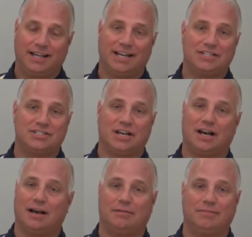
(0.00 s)
It's,
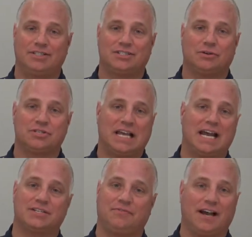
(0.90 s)
um, it's so
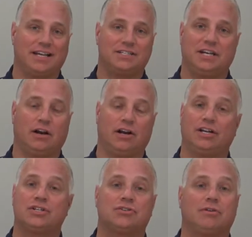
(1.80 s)
satisfying seeing our
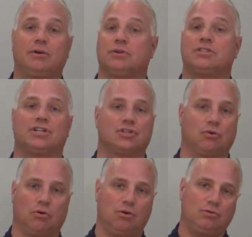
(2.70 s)
industry with such
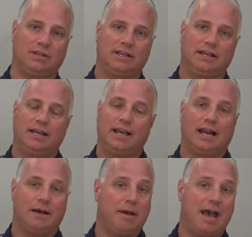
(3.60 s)
growth,
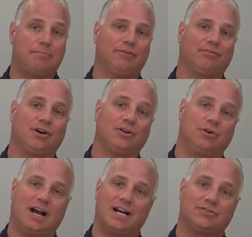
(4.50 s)
and I'm happy for all you
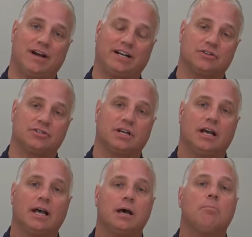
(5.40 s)
contractors.
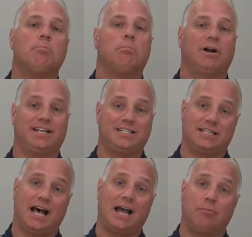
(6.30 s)
But it's
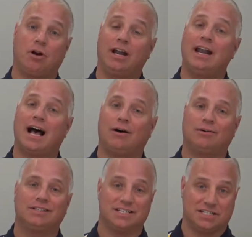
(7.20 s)
time right now
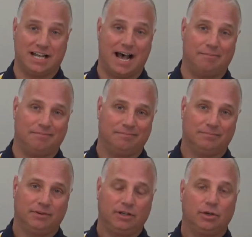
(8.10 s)
to
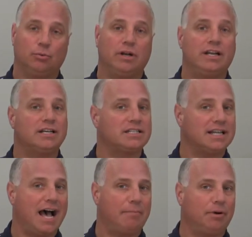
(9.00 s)
stop. We need to
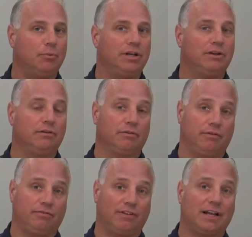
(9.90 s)
stop, and we need to
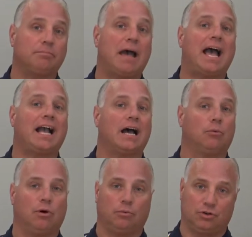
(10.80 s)
reflect back on
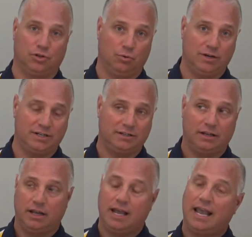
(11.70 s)
what we're doing
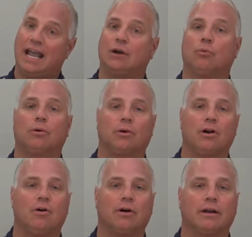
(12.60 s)
and where we're
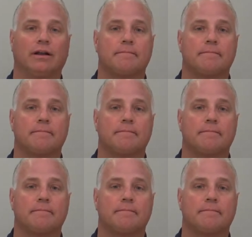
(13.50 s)
going.